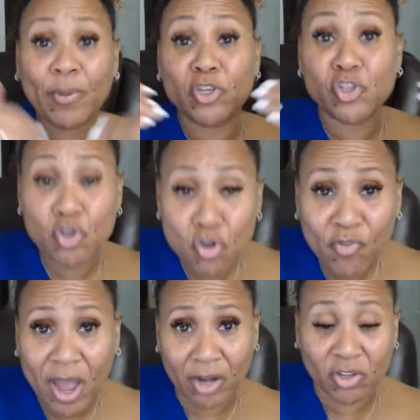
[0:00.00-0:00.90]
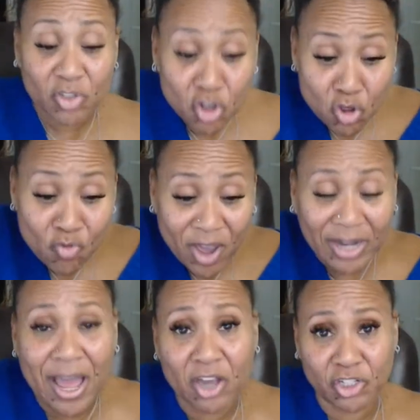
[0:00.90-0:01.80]
But you've got to
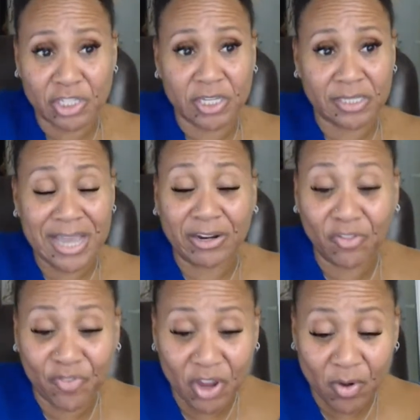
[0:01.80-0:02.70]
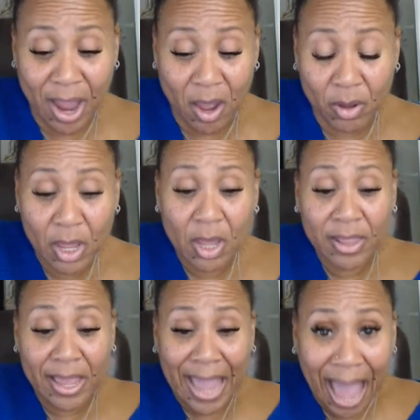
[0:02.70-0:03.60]
actually sit down and figure out,
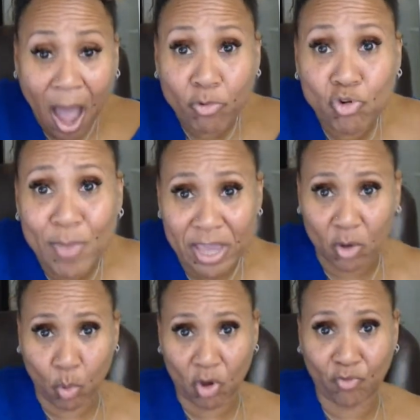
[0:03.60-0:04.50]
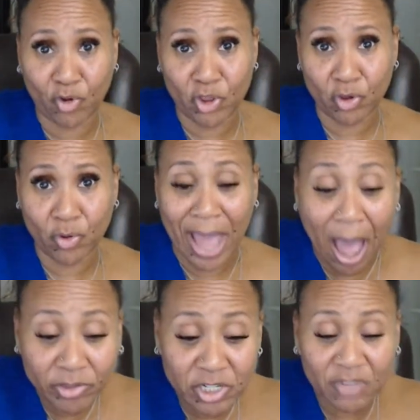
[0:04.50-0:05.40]
like, how to make it work for you,
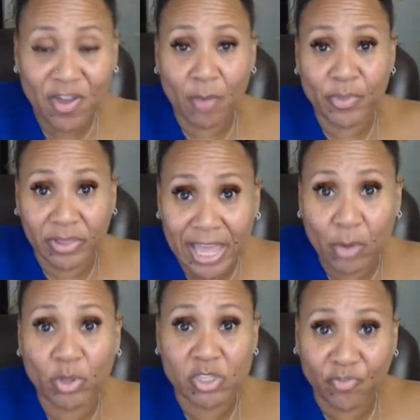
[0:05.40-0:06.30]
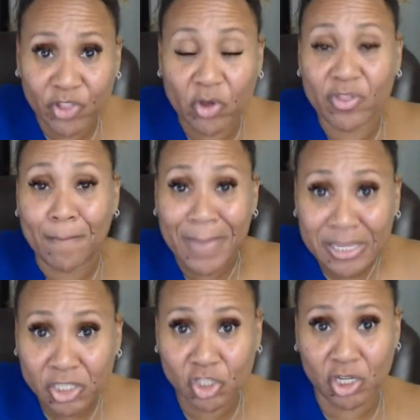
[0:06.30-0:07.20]
how to develop the language, the flow, the
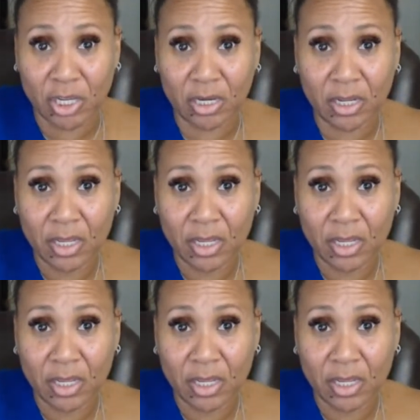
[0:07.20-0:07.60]
messaging,